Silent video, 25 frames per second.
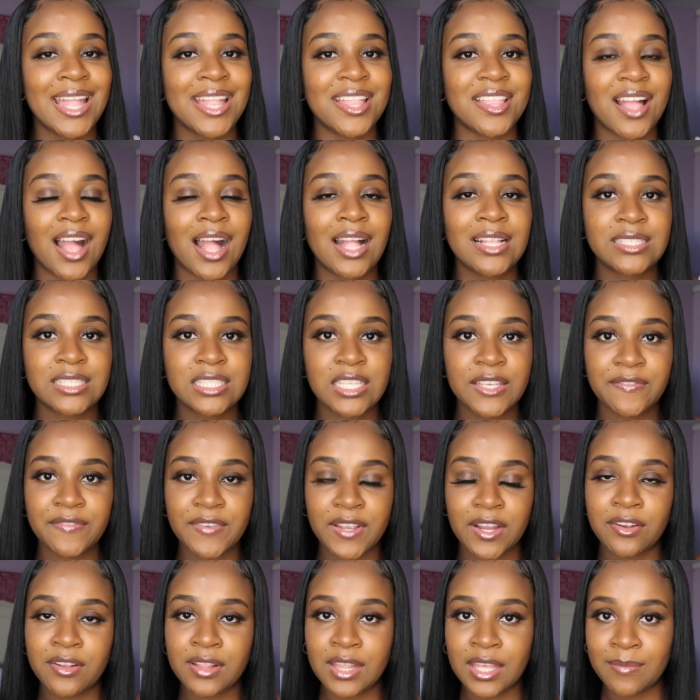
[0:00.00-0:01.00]
Not
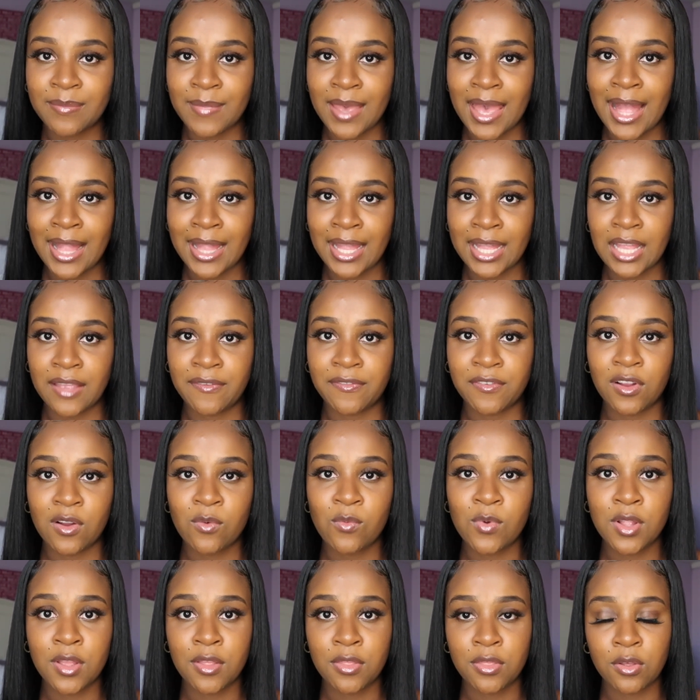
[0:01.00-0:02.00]
severely matted. If
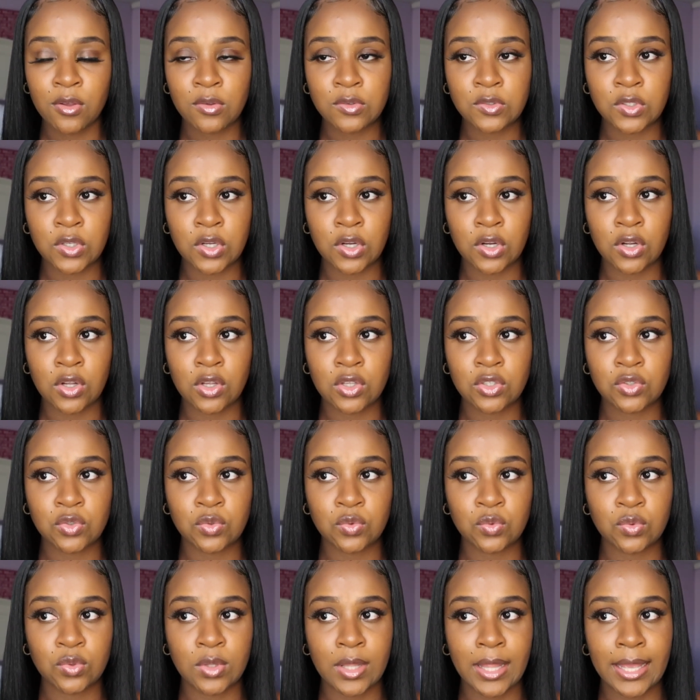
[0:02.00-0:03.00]
you're one of those girls
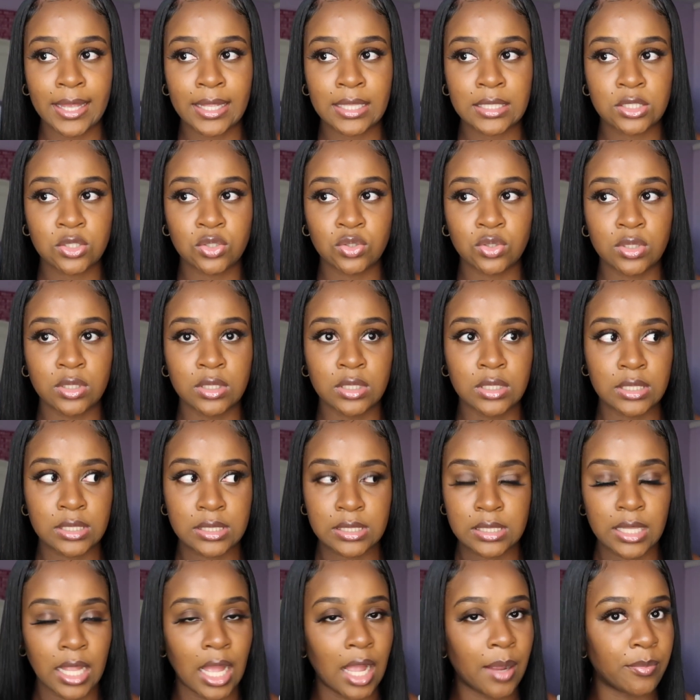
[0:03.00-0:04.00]
who like to
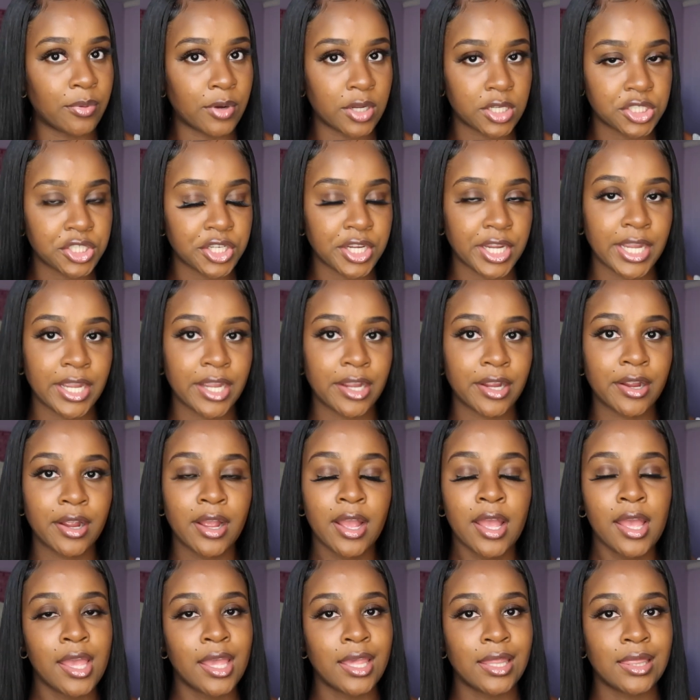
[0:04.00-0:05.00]
just not brush your
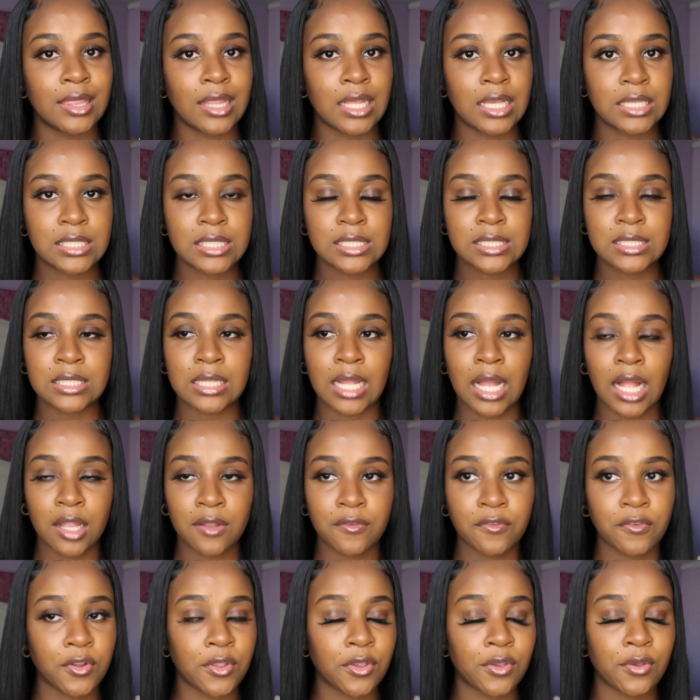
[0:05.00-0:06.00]
hair, this is
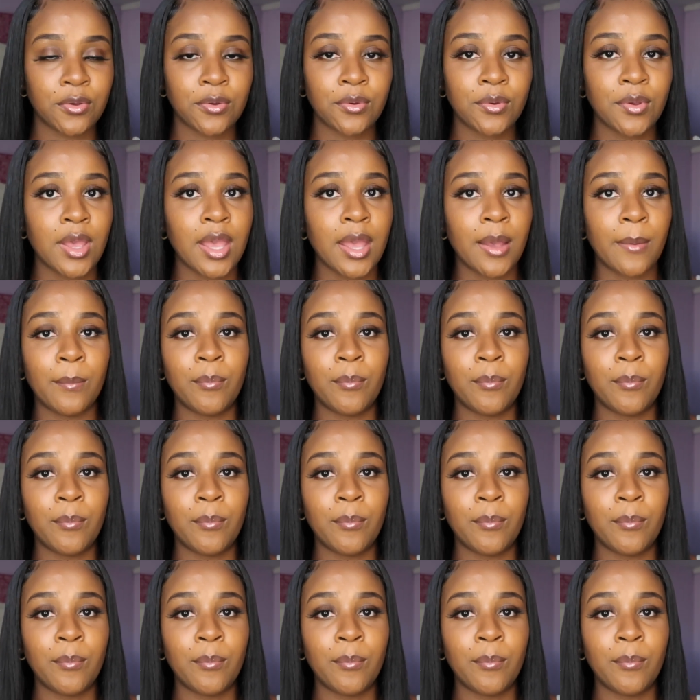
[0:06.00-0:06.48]
not for you.